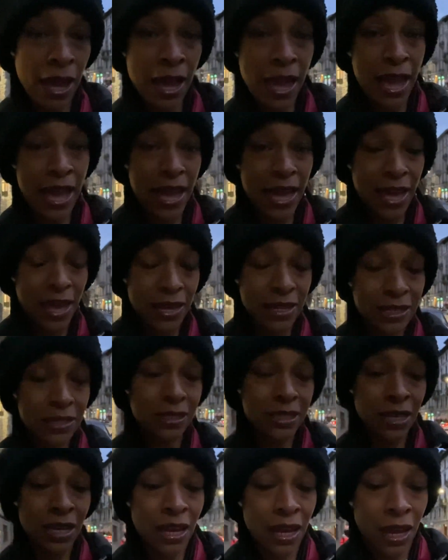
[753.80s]
And
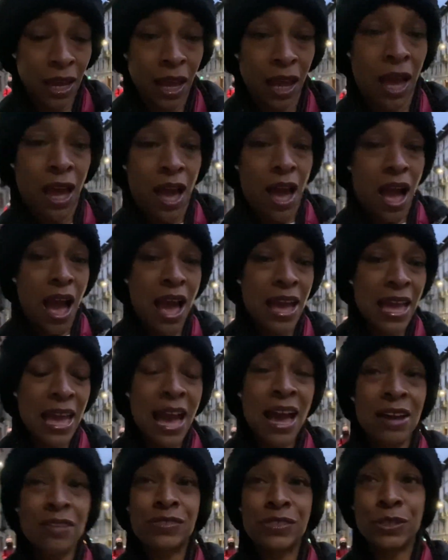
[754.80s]
I
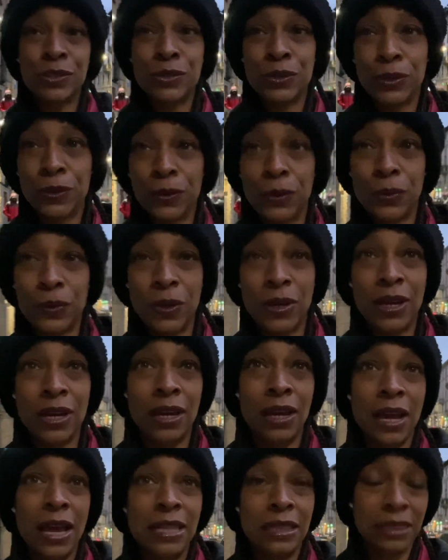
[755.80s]
have to do
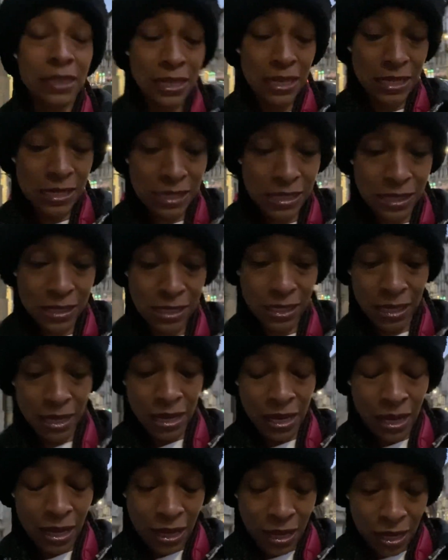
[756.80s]
at least
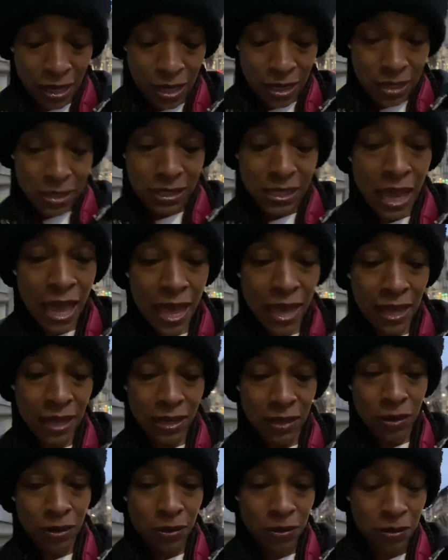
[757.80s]

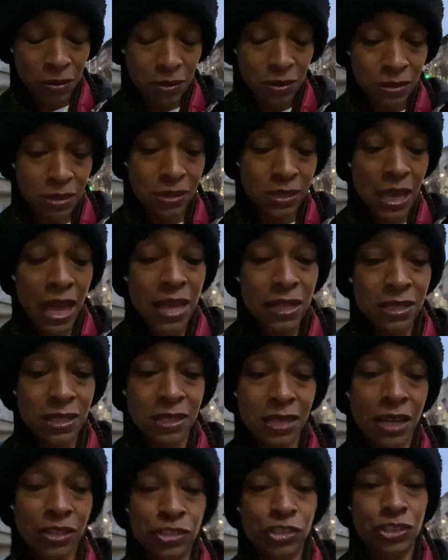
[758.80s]
10
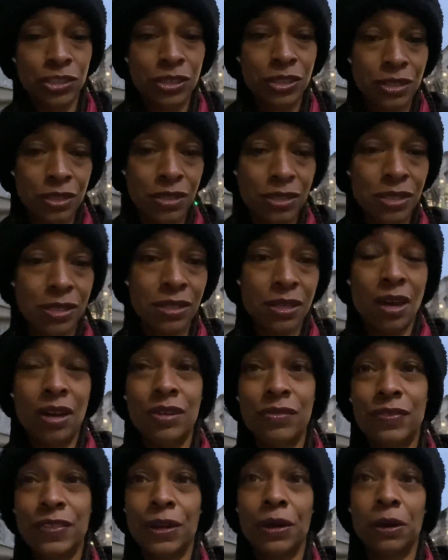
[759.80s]
sessions
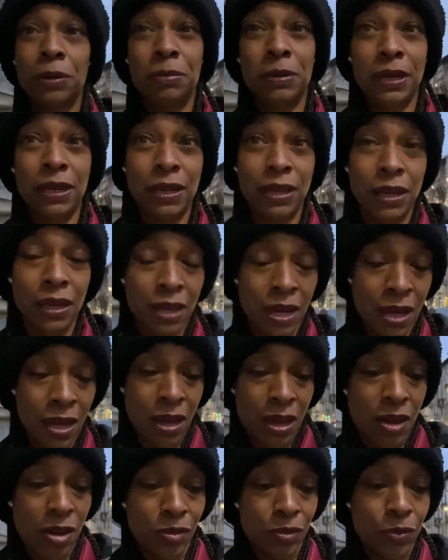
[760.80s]
of therapy
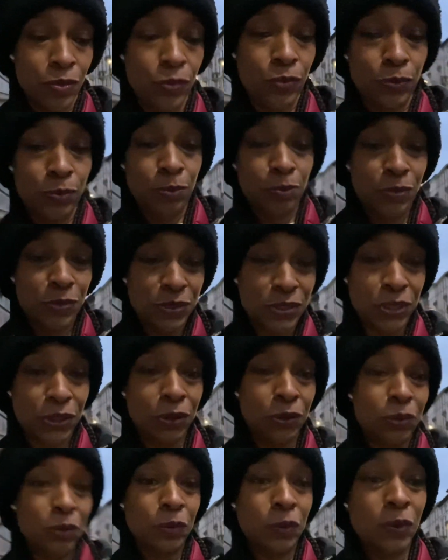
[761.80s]

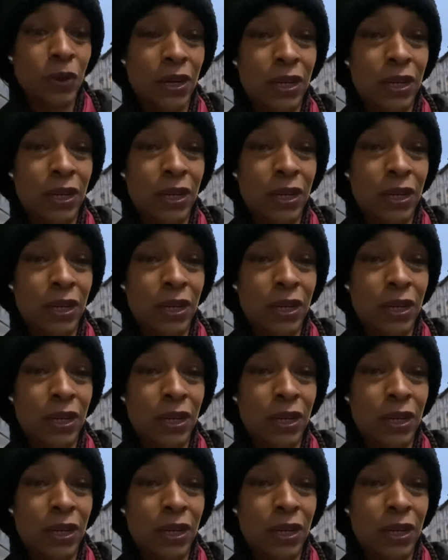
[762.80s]
to